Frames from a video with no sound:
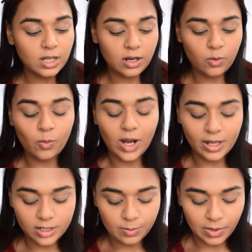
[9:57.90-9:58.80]
n
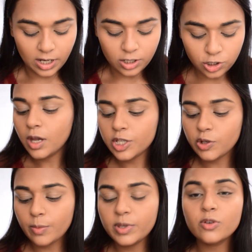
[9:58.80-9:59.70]
Wild blush. So
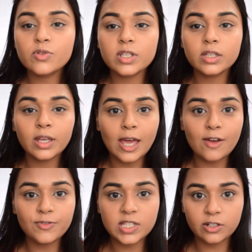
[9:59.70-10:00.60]
I'm using the
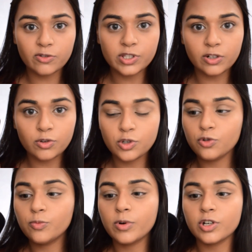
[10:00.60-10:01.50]

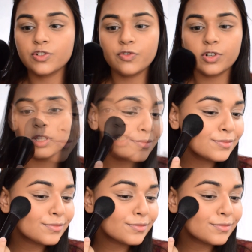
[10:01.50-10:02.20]
F002 brush for this.